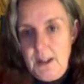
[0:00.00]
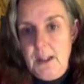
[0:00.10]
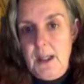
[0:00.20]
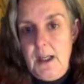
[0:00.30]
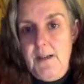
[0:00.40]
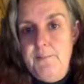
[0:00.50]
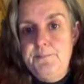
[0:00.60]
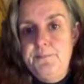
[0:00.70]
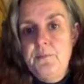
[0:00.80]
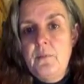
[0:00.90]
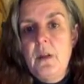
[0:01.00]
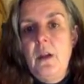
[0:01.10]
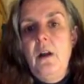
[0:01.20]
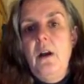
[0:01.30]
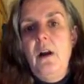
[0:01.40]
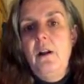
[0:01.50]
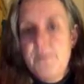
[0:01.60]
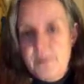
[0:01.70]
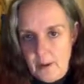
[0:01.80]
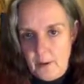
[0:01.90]
I'm so ill, I'm
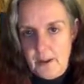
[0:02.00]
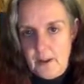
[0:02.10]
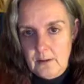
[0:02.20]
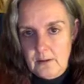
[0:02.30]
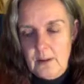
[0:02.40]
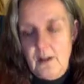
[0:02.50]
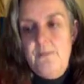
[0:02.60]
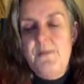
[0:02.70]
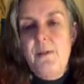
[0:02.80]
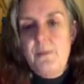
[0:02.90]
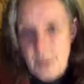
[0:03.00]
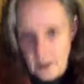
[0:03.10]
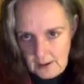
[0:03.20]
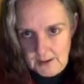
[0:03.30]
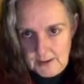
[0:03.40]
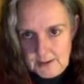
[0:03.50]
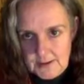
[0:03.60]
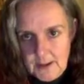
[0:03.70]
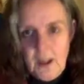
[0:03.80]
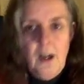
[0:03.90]
so tired, I can't
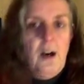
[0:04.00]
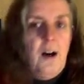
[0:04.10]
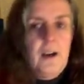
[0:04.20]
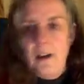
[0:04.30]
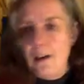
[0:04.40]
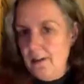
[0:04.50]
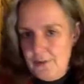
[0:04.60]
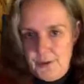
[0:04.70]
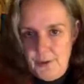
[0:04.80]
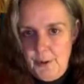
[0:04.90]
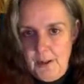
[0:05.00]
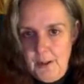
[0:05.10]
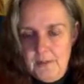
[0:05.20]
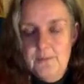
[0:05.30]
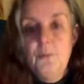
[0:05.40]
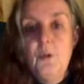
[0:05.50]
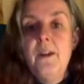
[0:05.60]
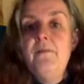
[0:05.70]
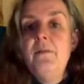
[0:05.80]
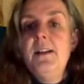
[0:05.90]
do it, whatever it is that
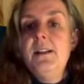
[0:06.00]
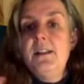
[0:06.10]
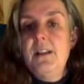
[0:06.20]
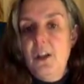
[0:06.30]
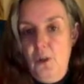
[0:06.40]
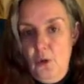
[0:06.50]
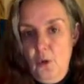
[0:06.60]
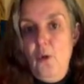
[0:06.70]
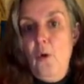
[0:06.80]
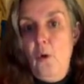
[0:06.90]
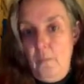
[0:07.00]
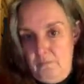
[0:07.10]
your inner voice